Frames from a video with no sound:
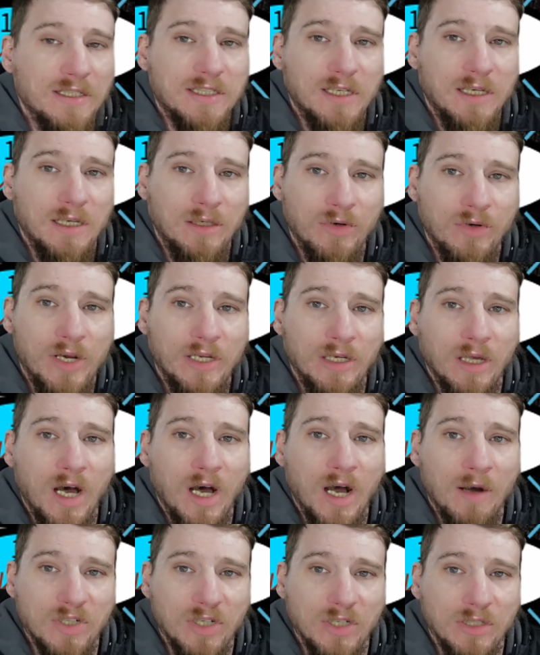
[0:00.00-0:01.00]
a great
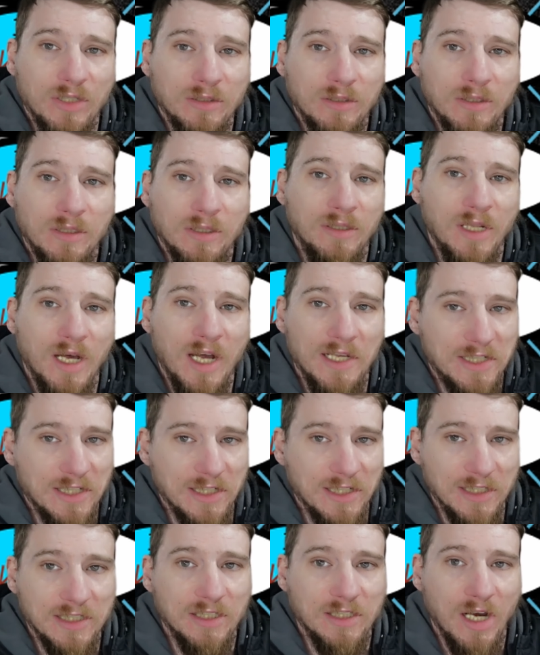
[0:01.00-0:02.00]
option, nice
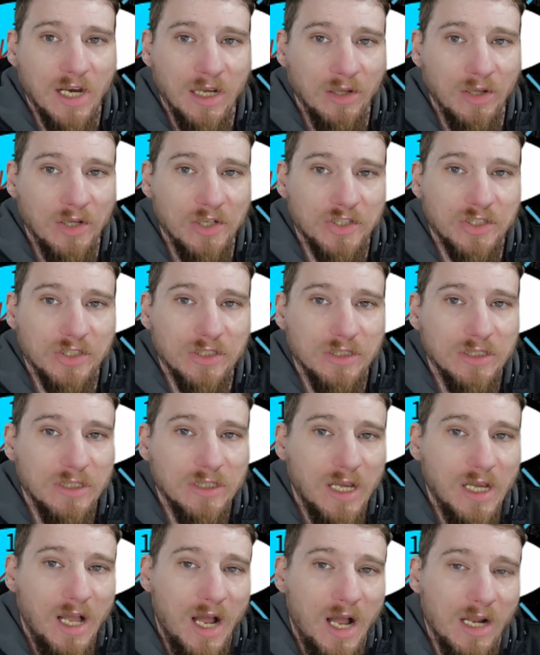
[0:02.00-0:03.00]
and stylish.
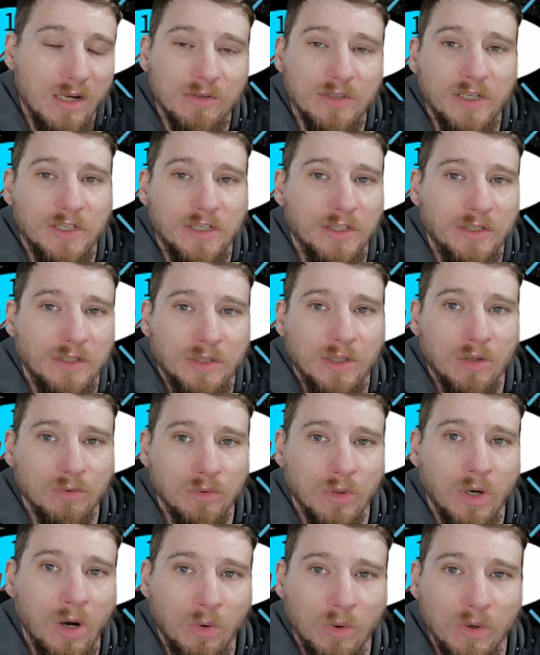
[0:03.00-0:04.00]
I don't think you can go
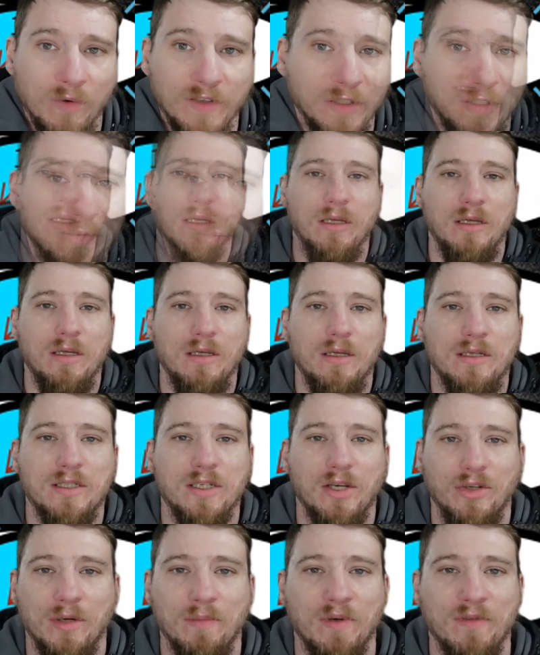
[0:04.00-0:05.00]
wrong with it. So
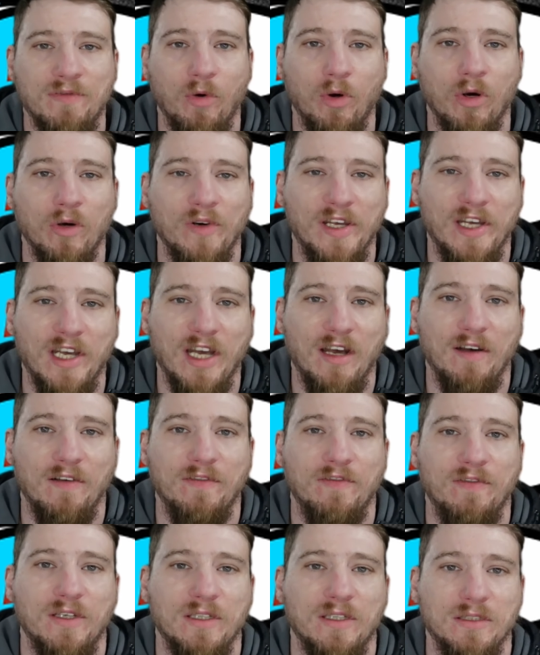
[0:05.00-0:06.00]
number 4, we
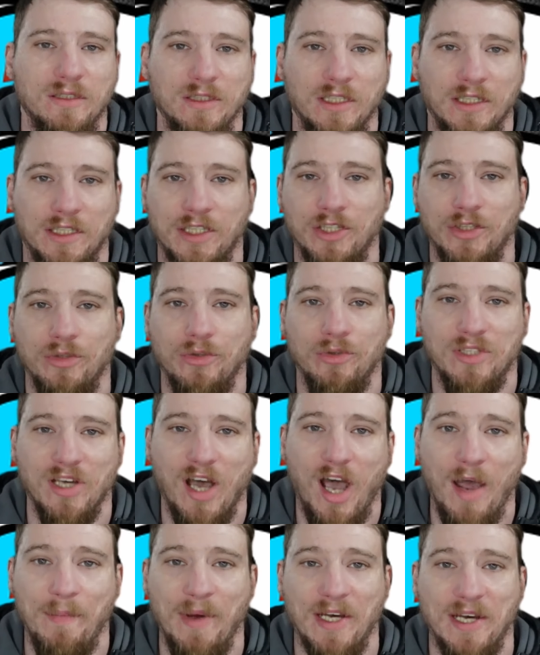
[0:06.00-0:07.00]
have the Q
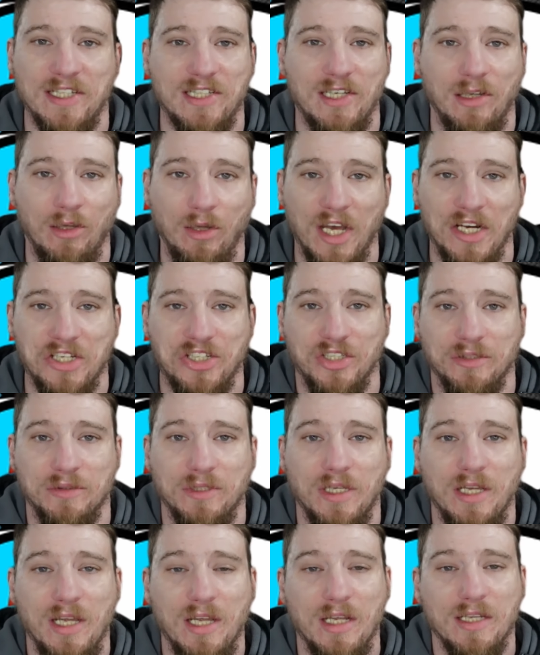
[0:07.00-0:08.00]
Timex collection.
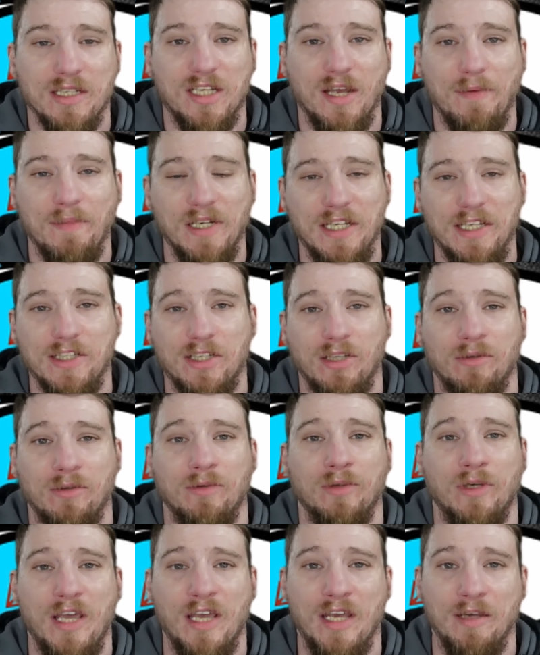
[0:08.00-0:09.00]
Some of these are
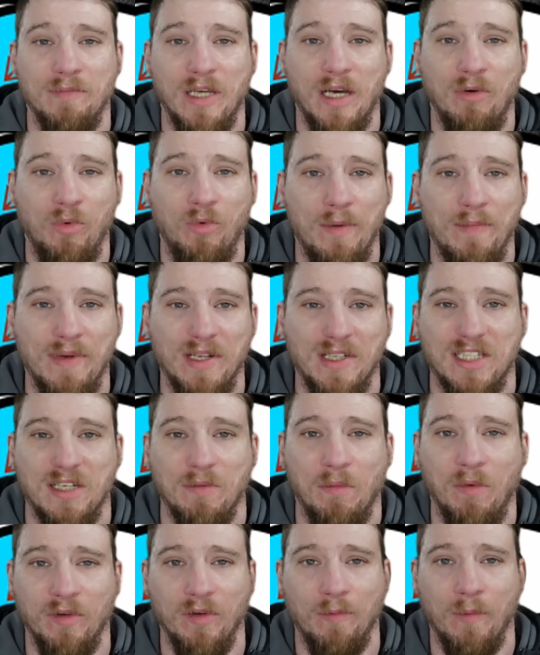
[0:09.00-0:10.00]
aimed at women, some
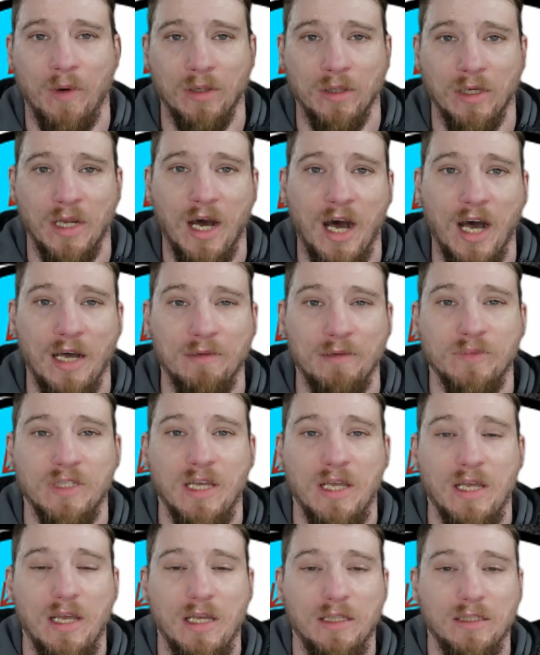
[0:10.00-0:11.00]
of them are not.
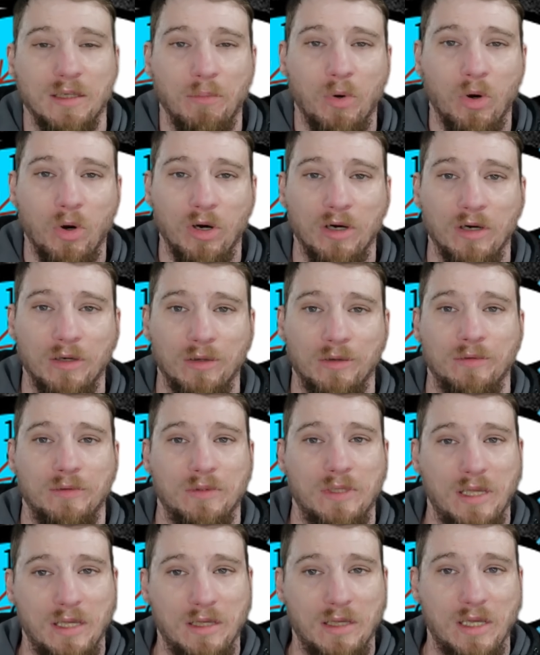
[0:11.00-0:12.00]
The more
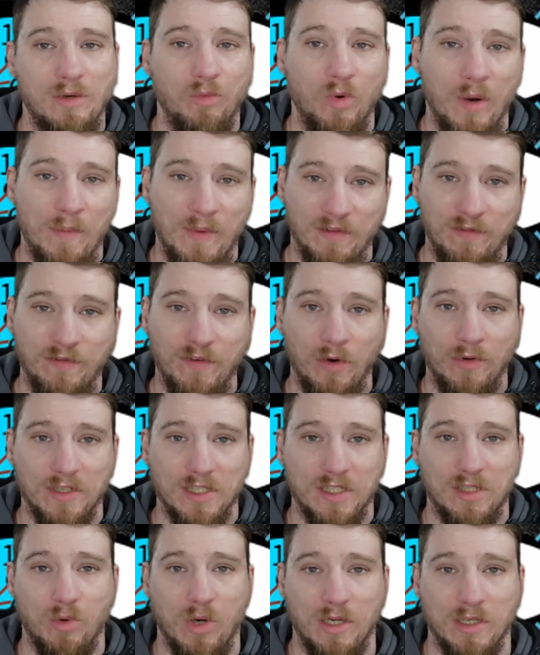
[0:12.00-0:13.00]
women-focused
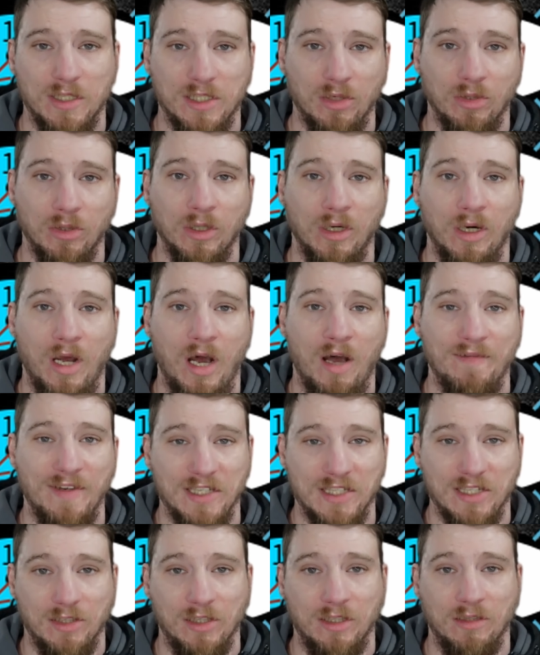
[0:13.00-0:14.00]
ones are
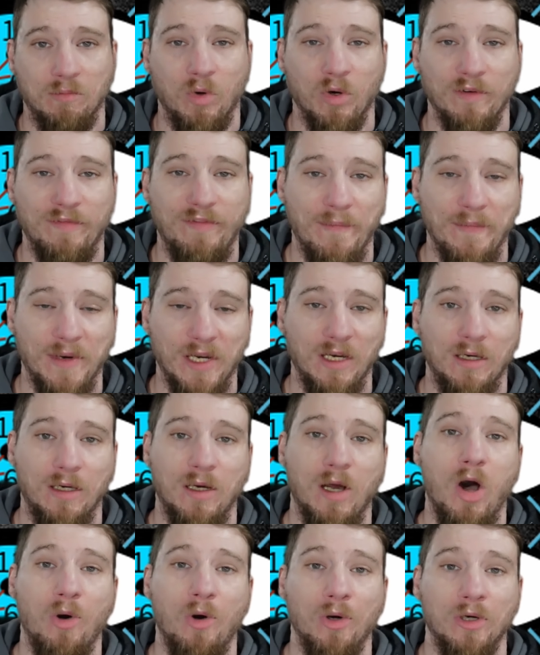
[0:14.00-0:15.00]
obviously more feminine
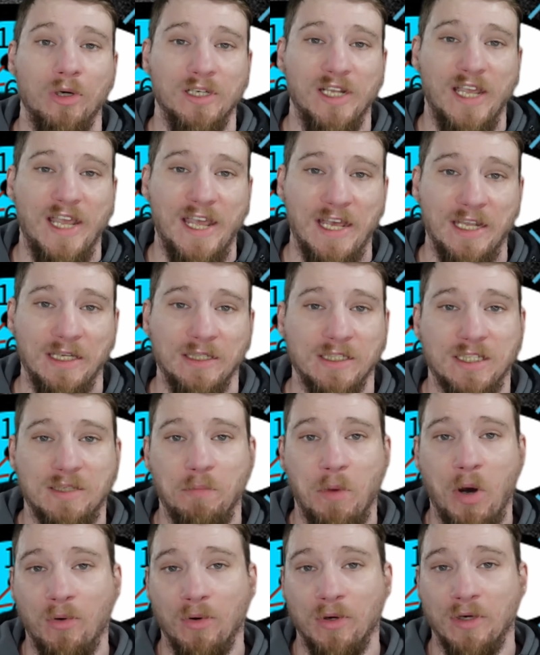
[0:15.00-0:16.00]
colored and
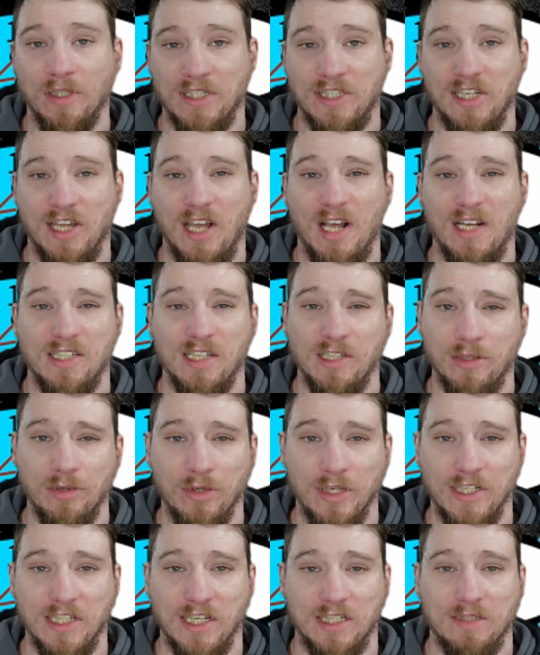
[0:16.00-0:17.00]
smaller in size at
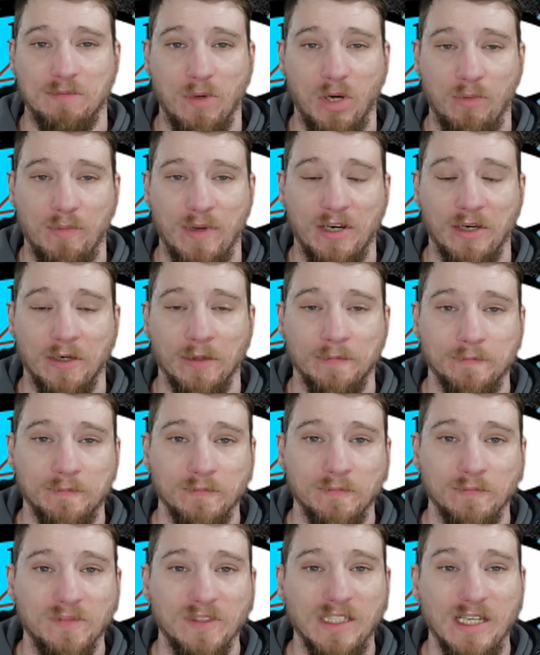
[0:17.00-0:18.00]
36 millimeter.
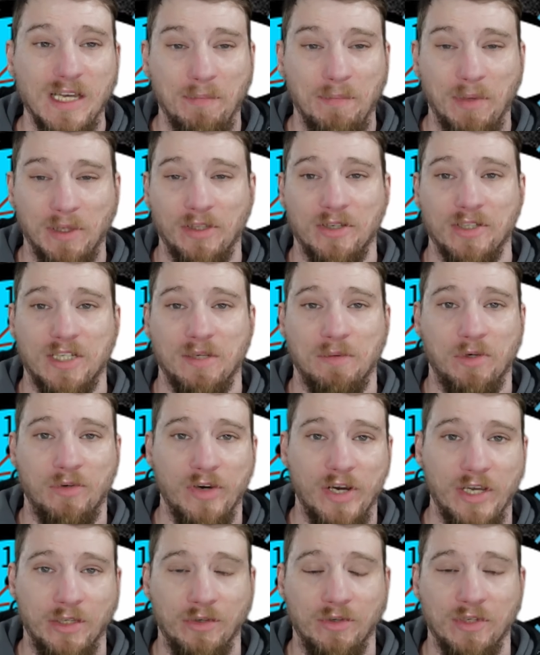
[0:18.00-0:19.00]
But there are some
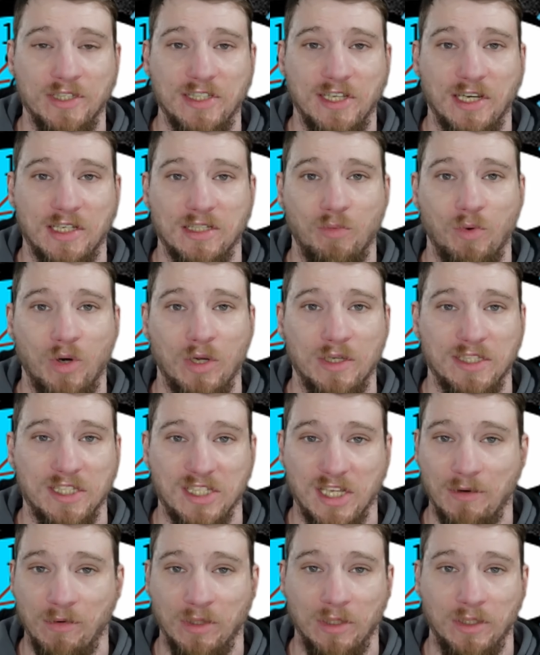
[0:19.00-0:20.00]
great unisex ones that
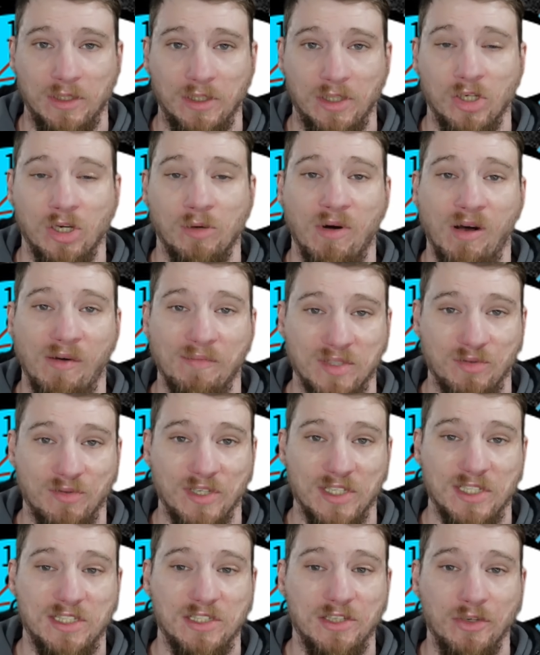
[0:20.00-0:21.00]
would look good on mom's
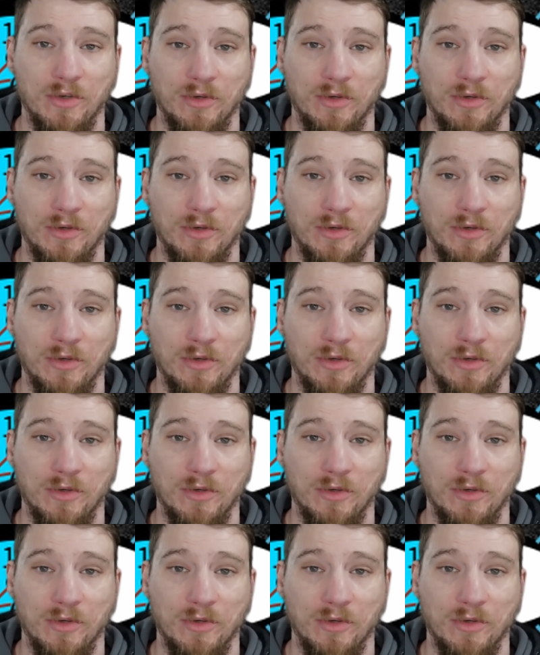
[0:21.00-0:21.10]
wrist too.